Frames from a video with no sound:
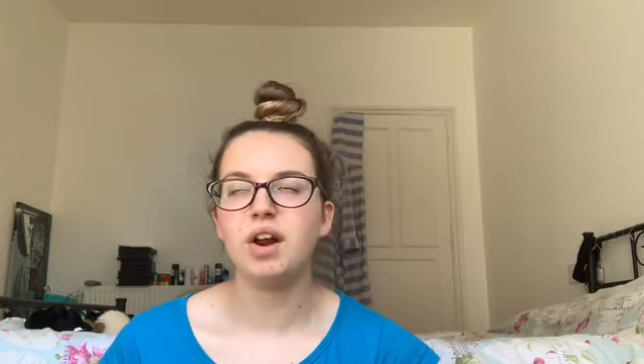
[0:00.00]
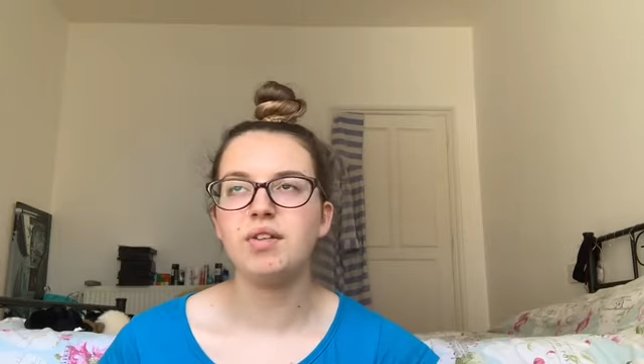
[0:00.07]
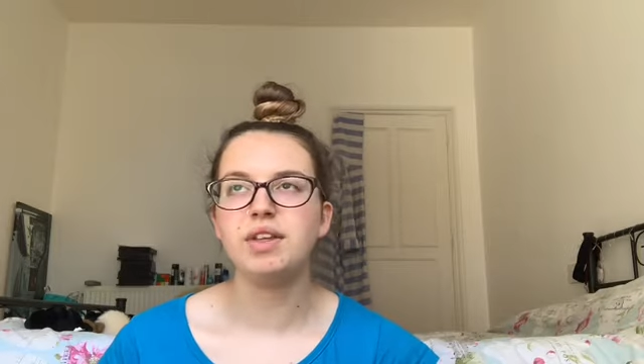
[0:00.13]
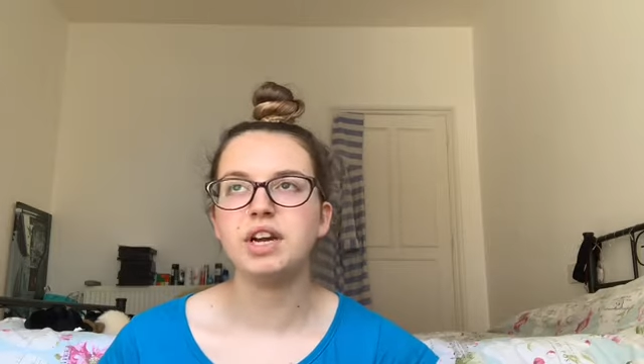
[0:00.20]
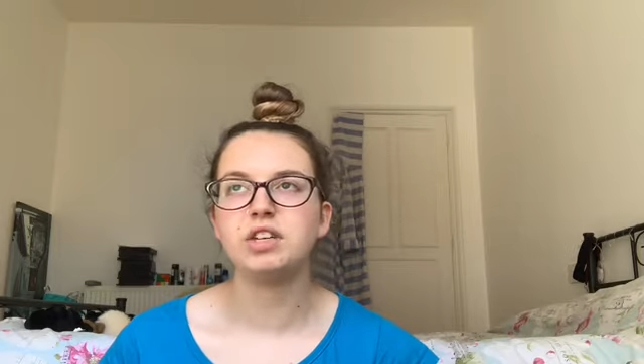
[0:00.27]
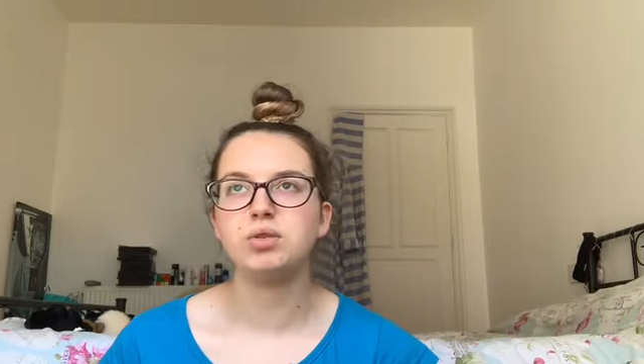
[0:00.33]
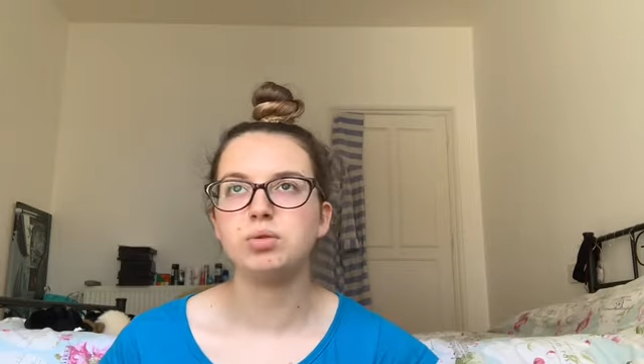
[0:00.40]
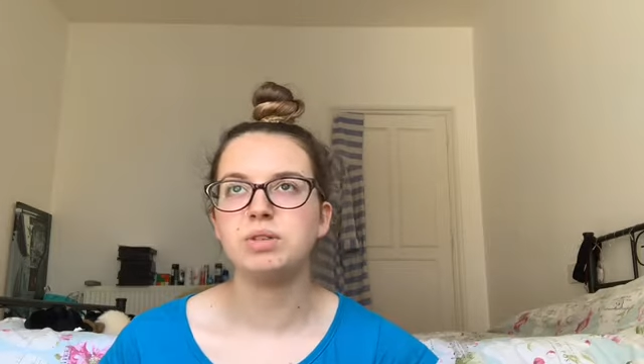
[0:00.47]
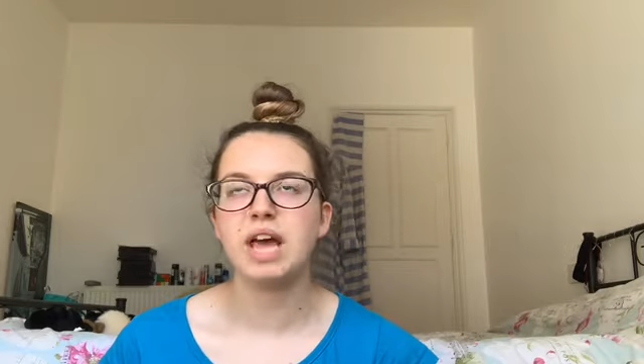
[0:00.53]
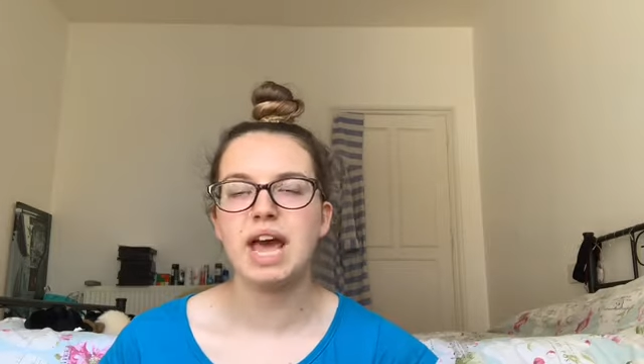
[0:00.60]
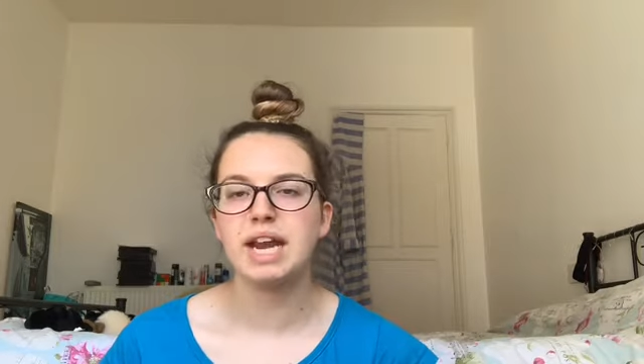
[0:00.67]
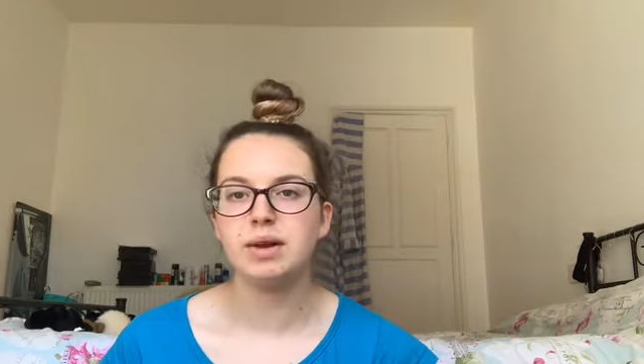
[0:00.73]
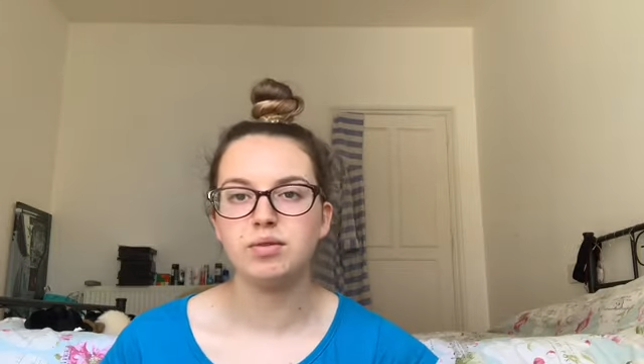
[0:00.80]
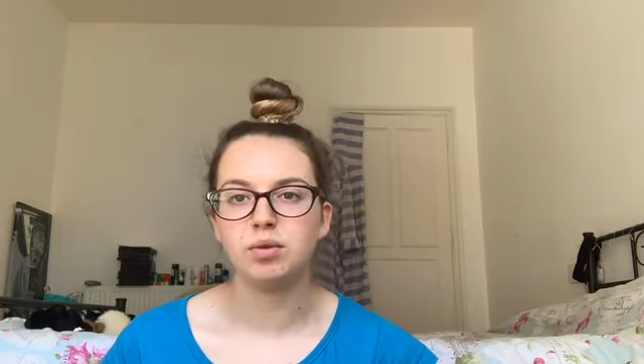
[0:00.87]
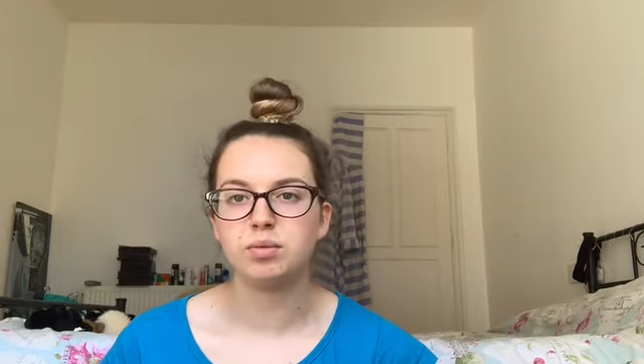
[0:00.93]
think I talked to
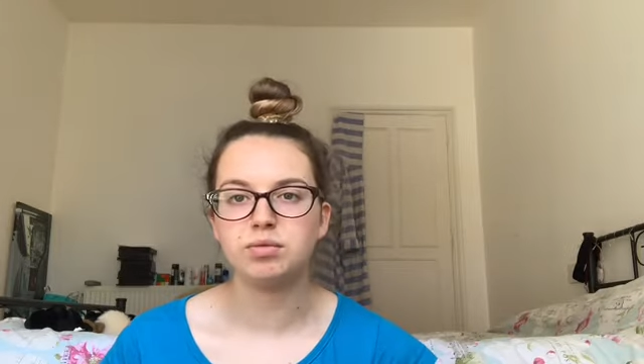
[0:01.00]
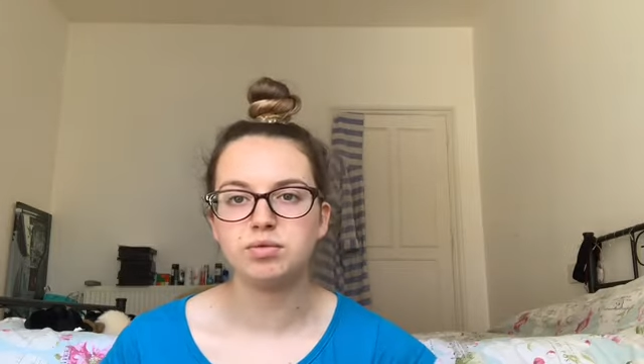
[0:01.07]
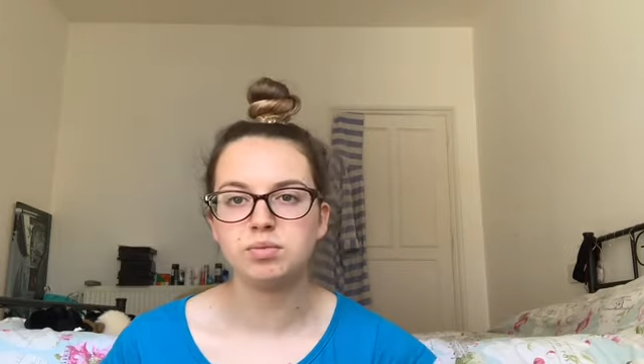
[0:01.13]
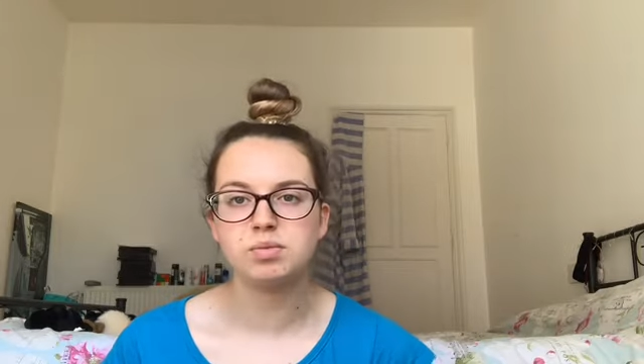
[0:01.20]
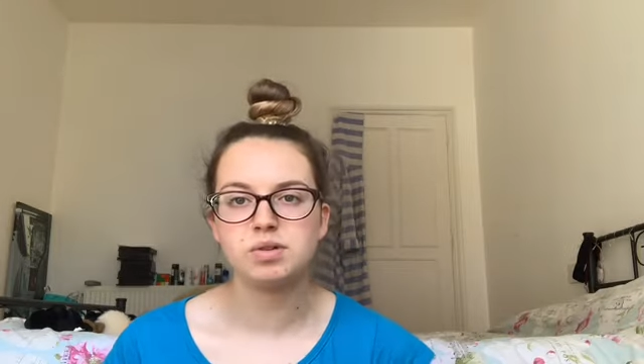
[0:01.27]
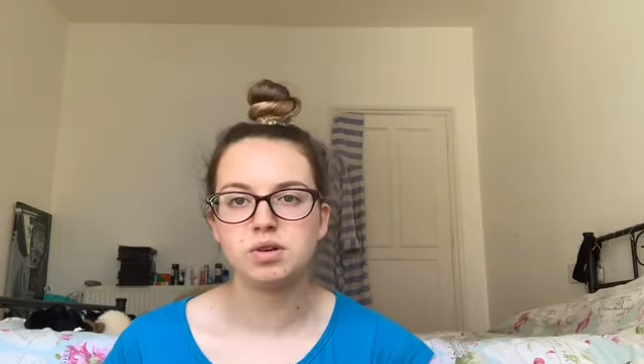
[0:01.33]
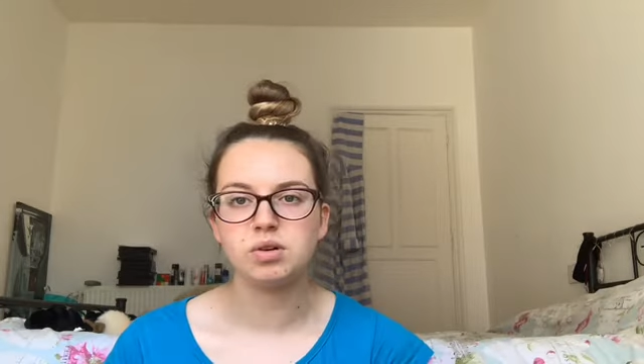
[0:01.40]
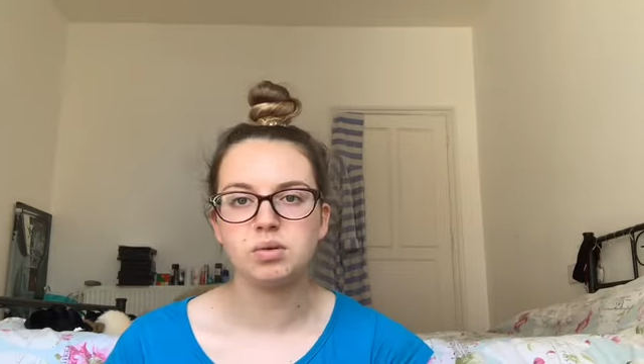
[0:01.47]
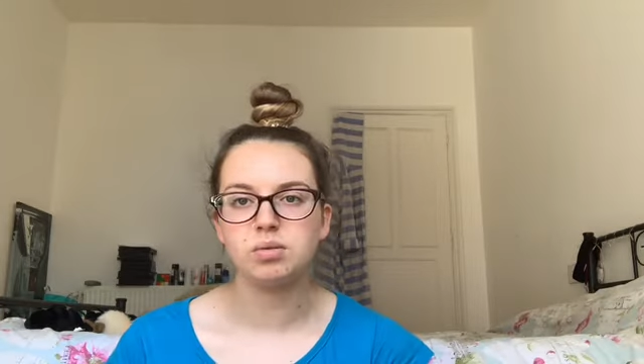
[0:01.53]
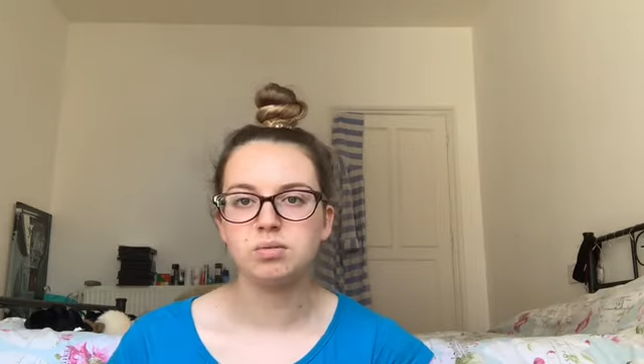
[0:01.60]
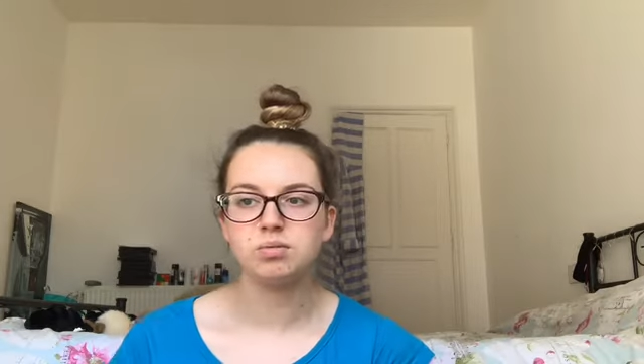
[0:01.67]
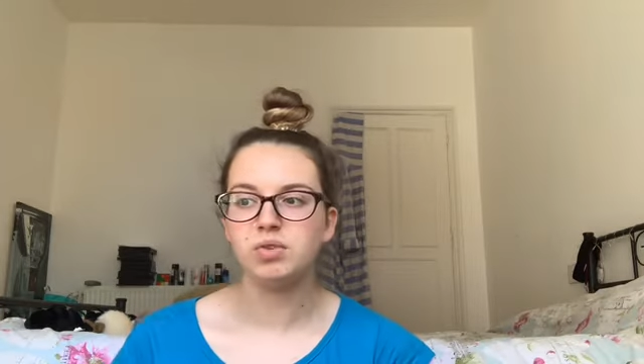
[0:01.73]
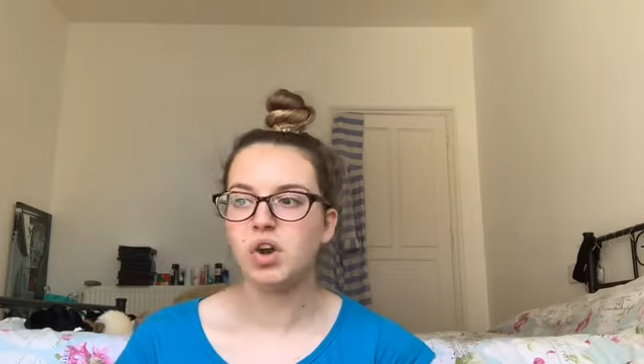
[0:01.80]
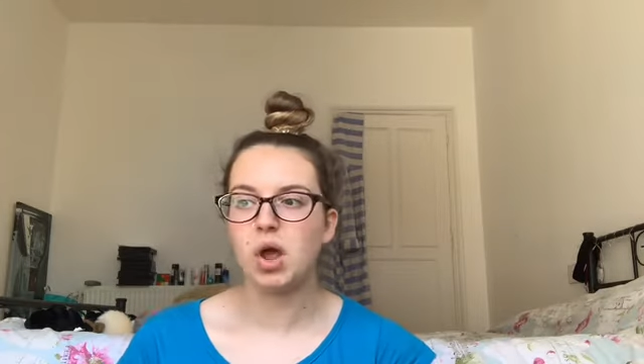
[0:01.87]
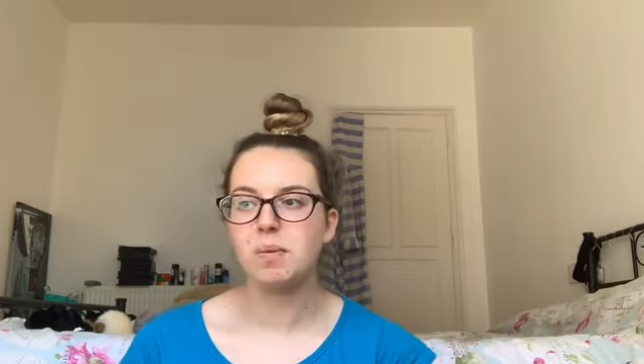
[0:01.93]
anyone from school,
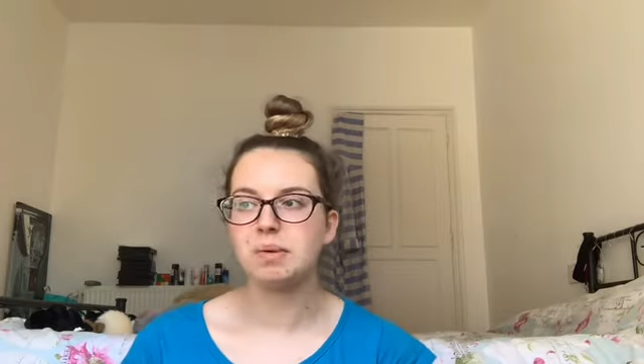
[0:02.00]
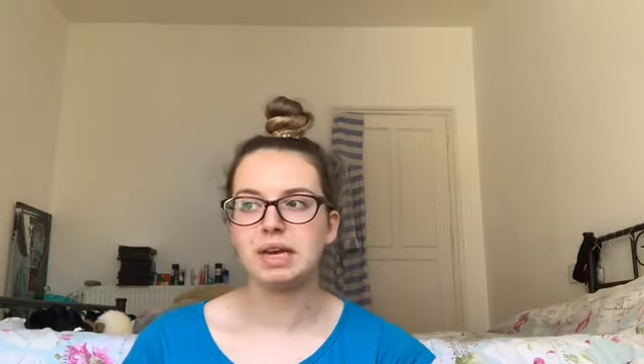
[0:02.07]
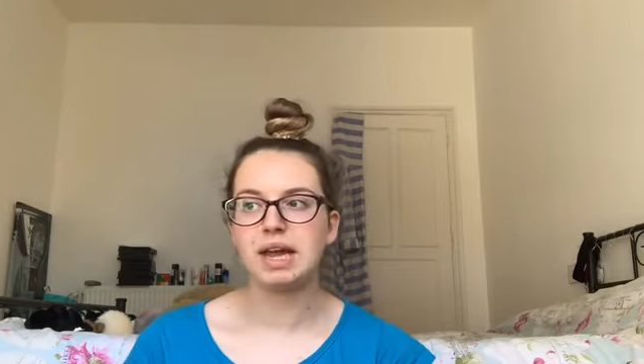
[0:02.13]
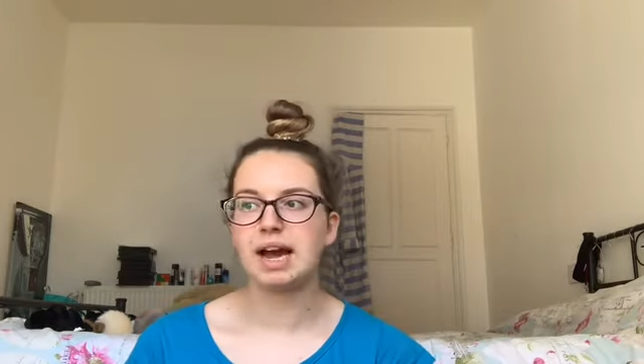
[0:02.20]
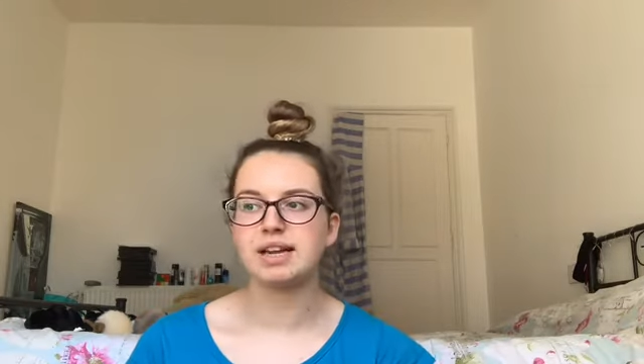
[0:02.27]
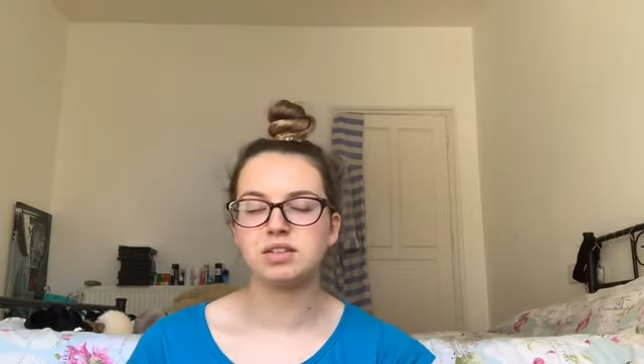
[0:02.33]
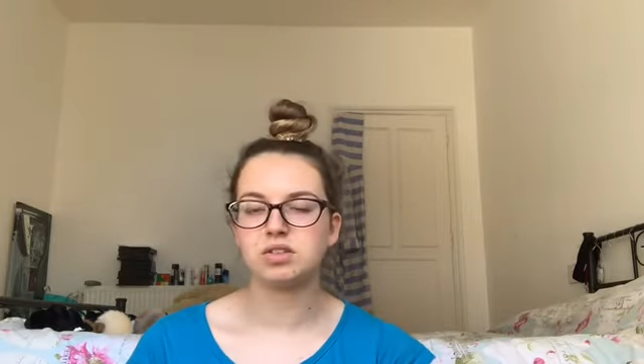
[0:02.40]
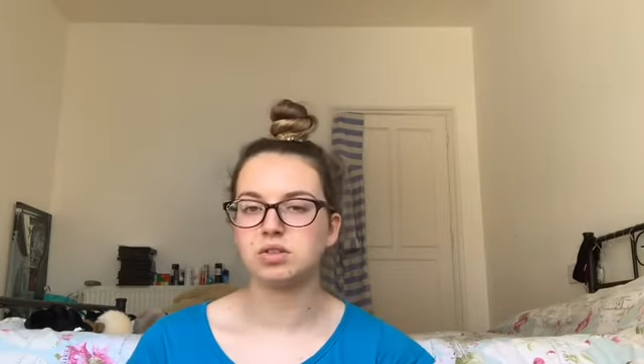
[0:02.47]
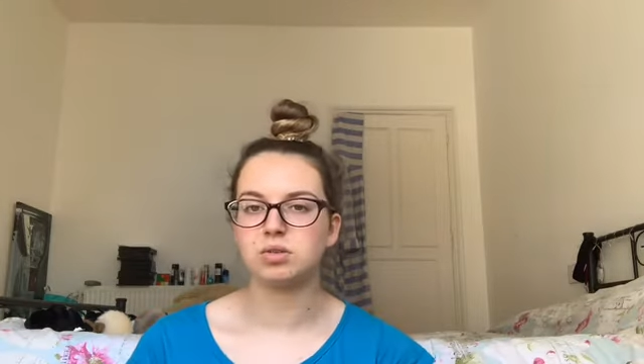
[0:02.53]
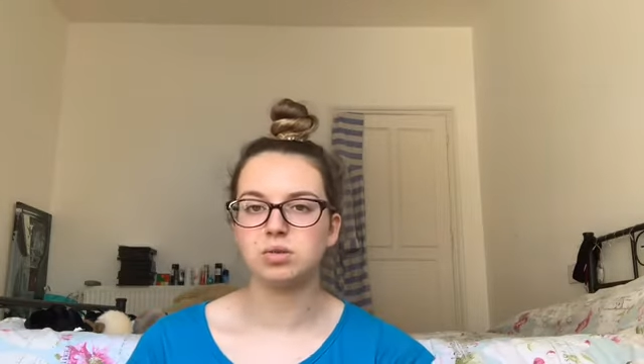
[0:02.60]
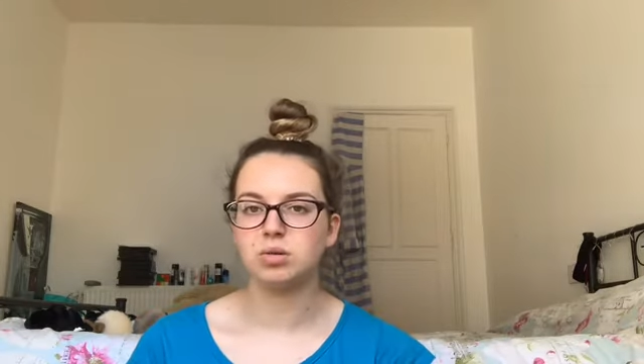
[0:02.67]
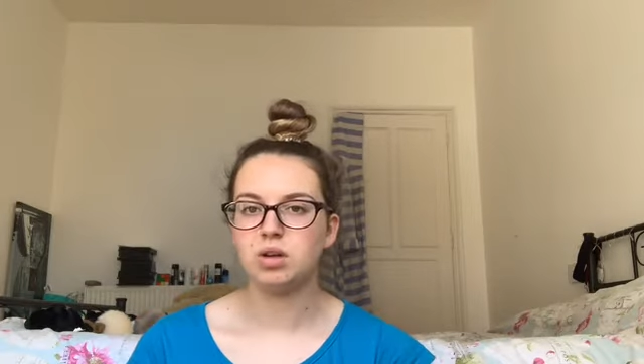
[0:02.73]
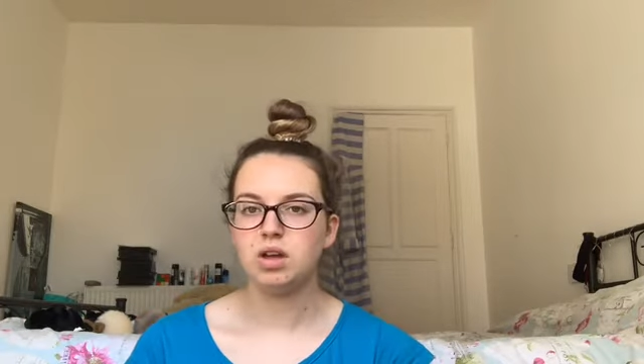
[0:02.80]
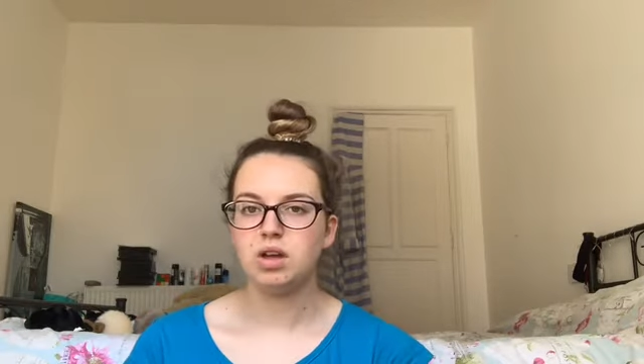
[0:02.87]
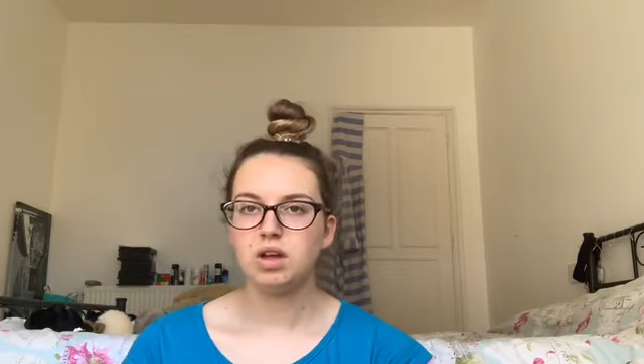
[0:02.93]
nobody at all.